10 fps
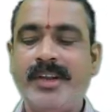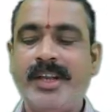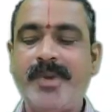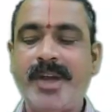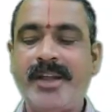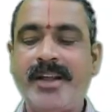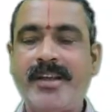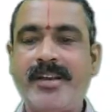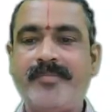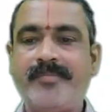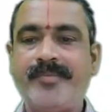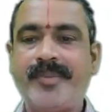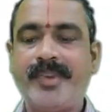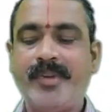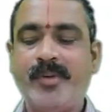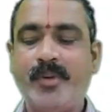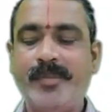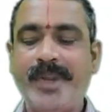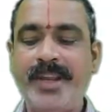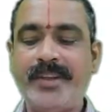A banker who
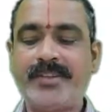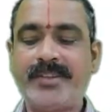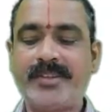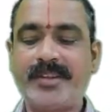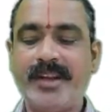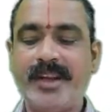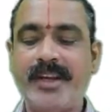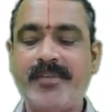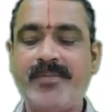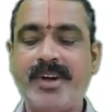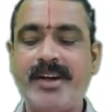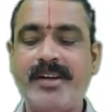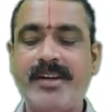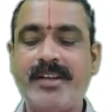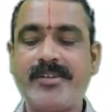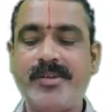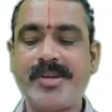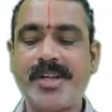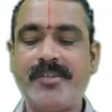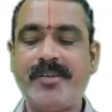makes an unwarranted
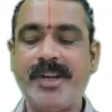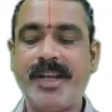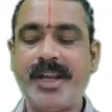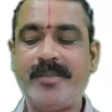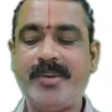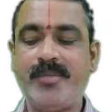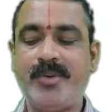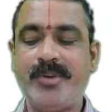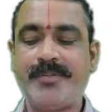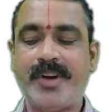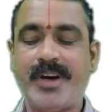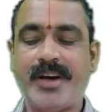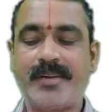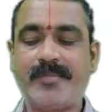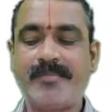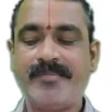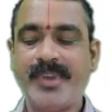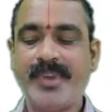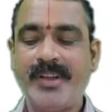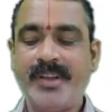disclosure will be liable both for
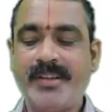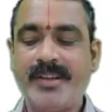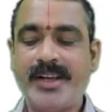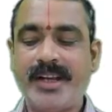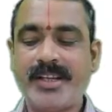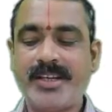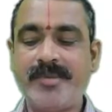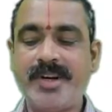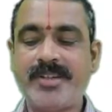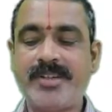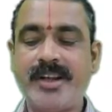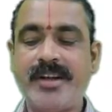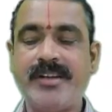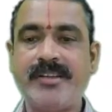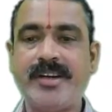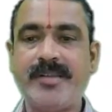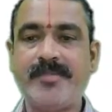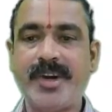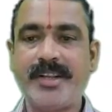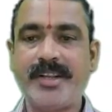the customers and the third
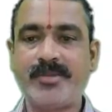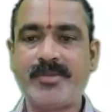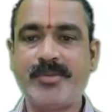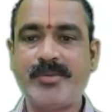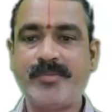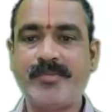parties too.